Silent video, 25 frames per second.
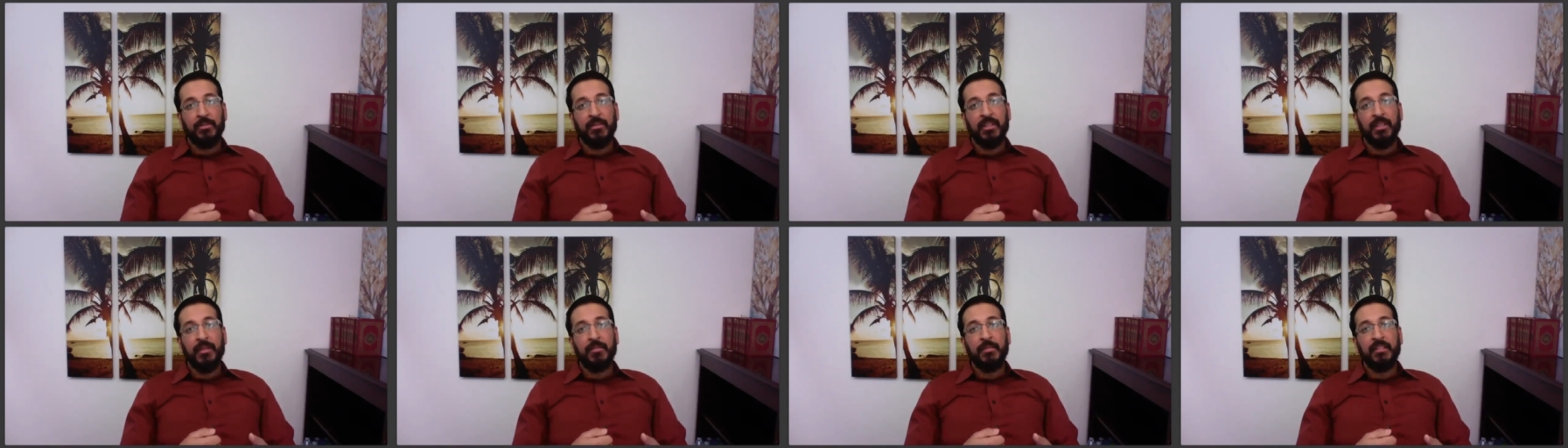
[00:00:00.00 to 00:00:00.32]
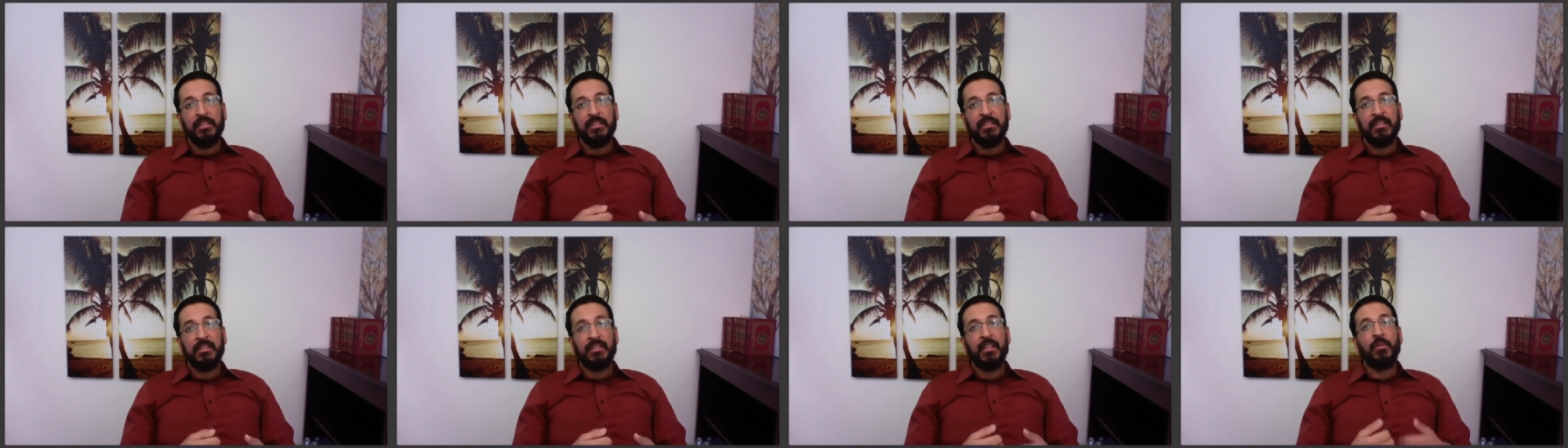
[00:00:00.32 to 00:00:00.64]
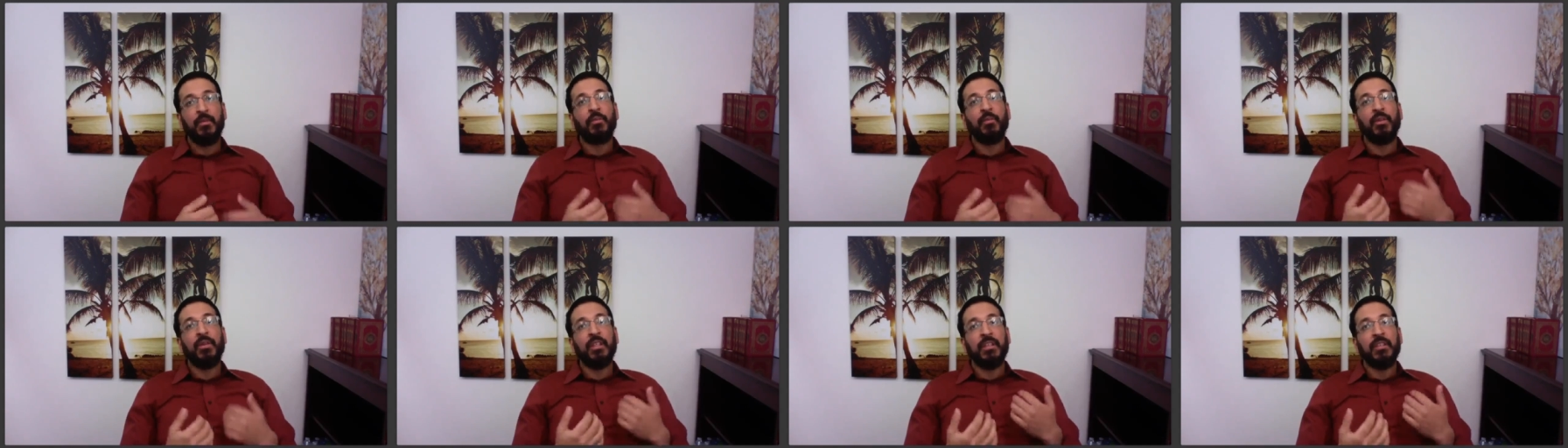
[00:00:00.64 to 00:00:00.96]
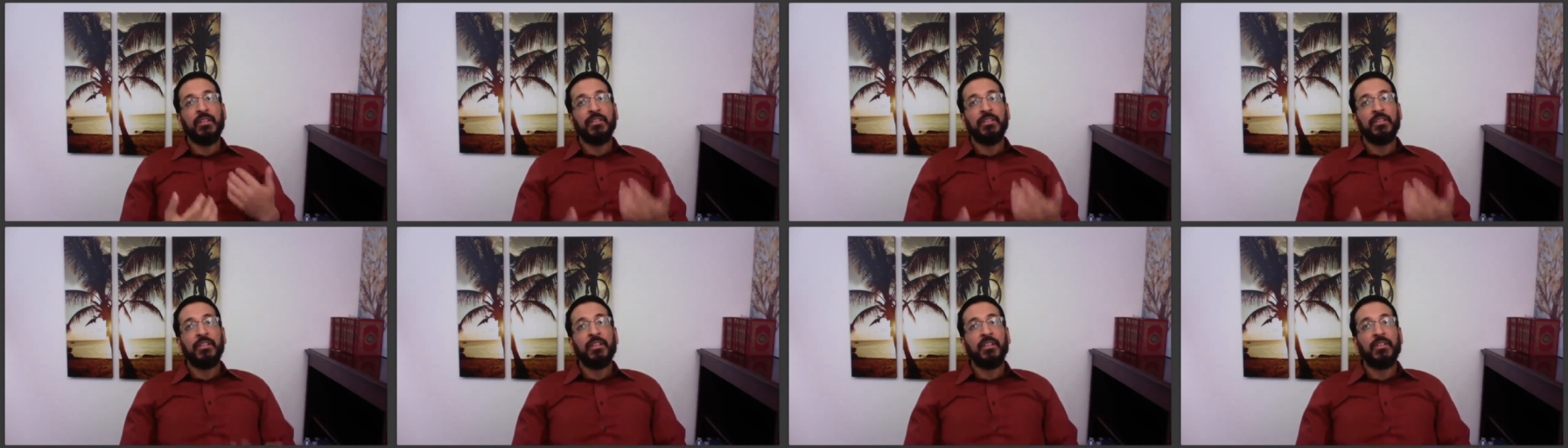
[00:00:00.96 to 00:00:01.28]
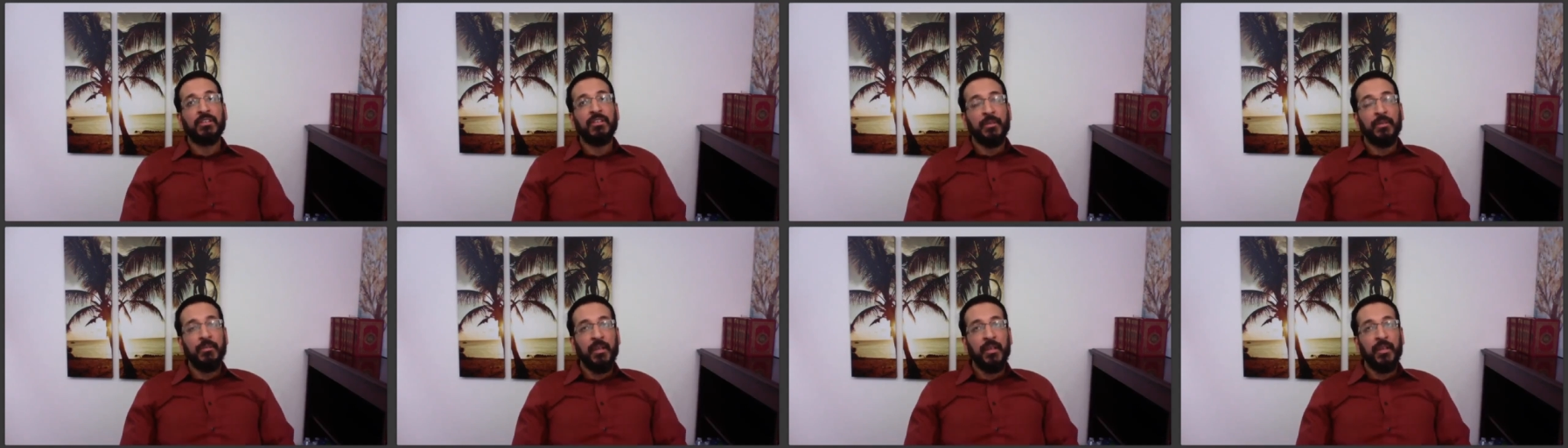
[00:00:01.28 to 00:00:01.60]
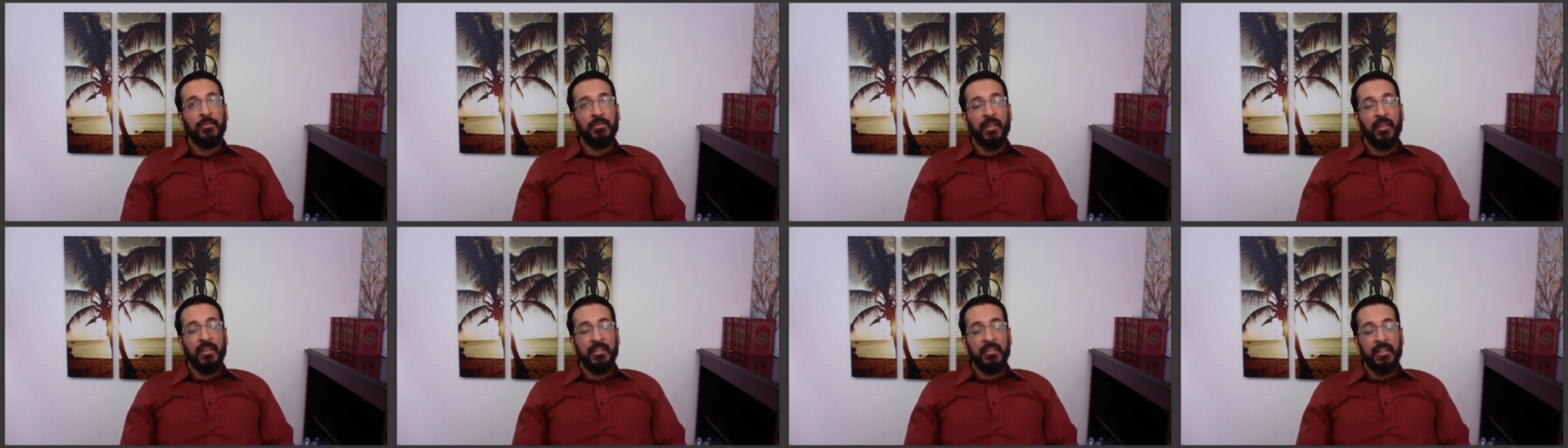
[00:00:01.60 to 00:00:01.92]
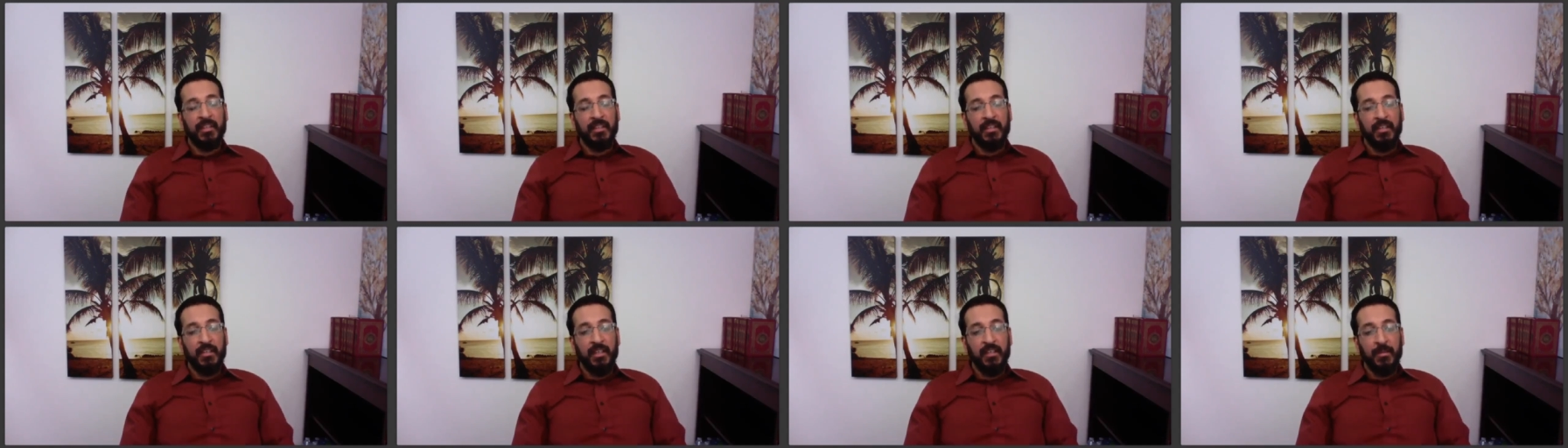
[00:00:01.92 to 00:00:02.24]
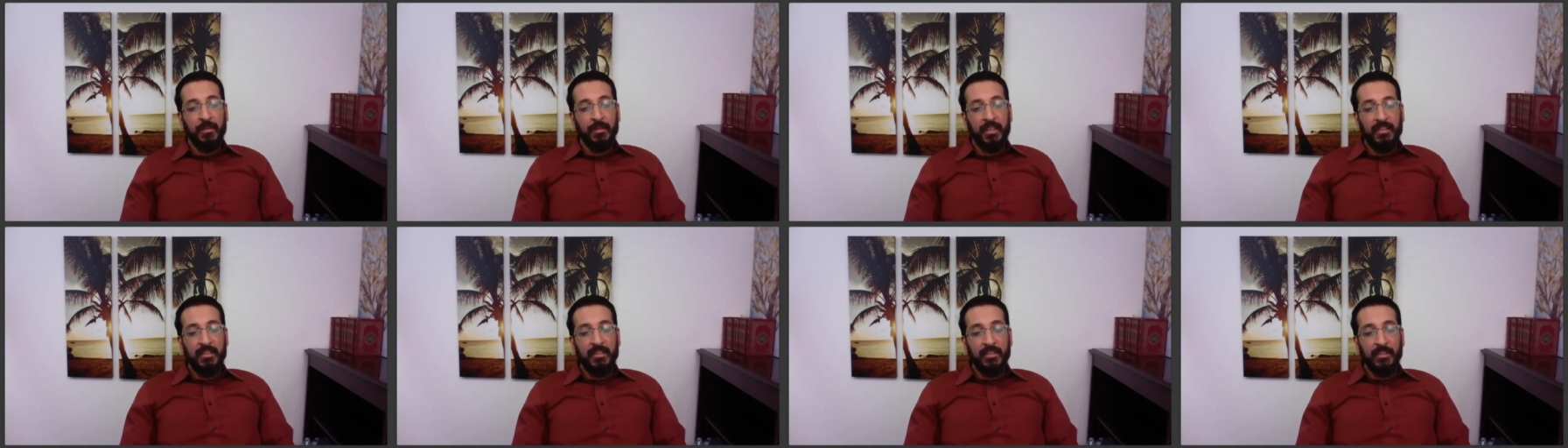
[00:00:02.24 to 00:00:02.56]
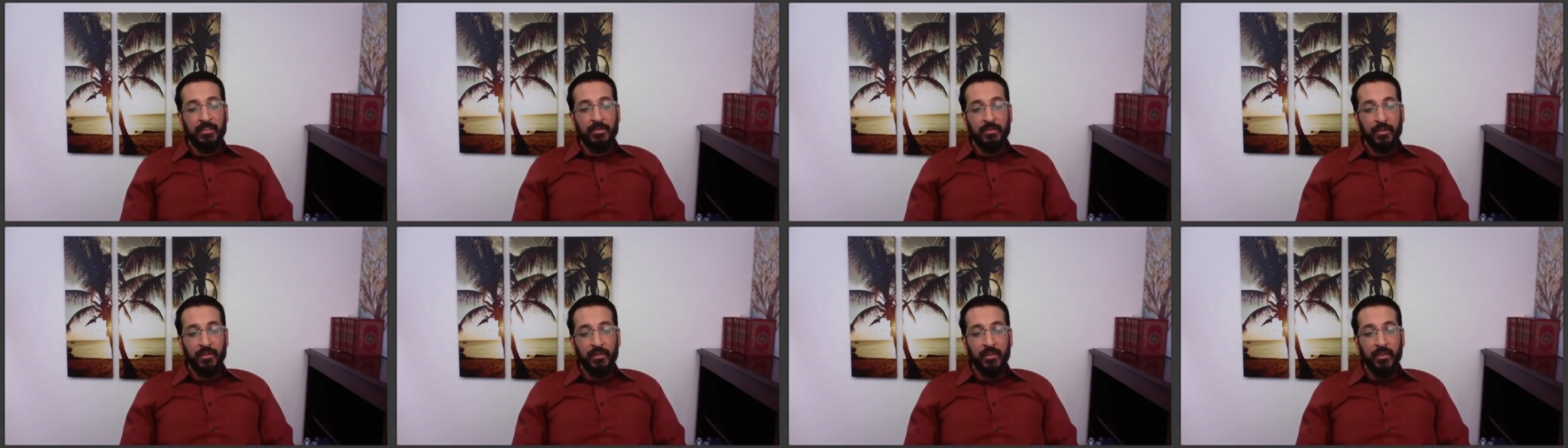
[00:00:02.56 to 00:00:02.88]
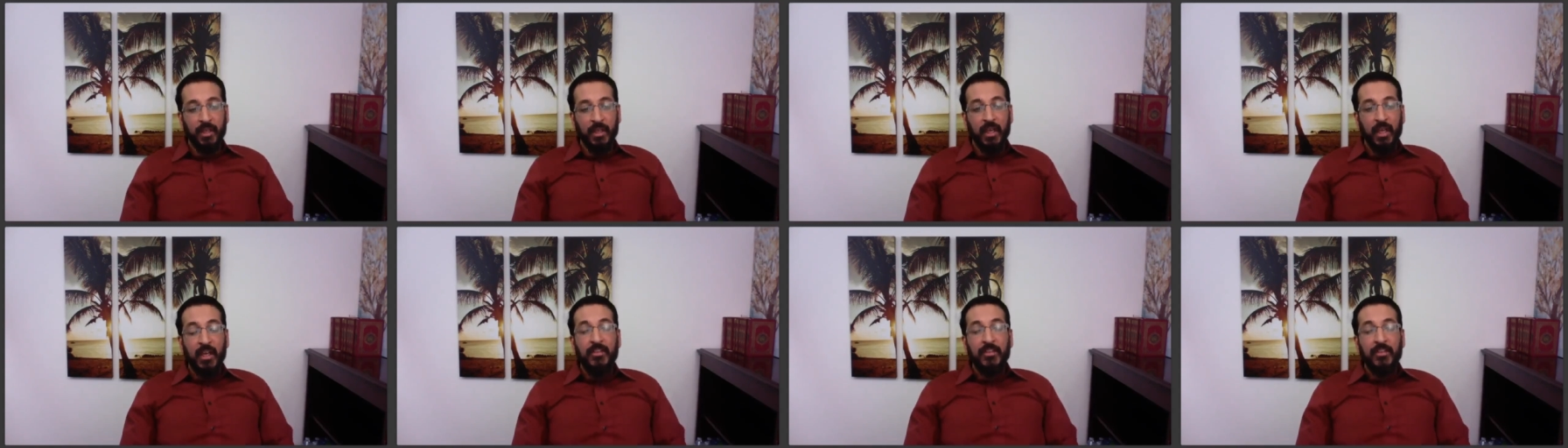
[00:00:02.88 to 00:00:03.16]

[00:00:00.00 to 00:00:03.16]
What that means is that we deal sometimes on a day-to-day basis with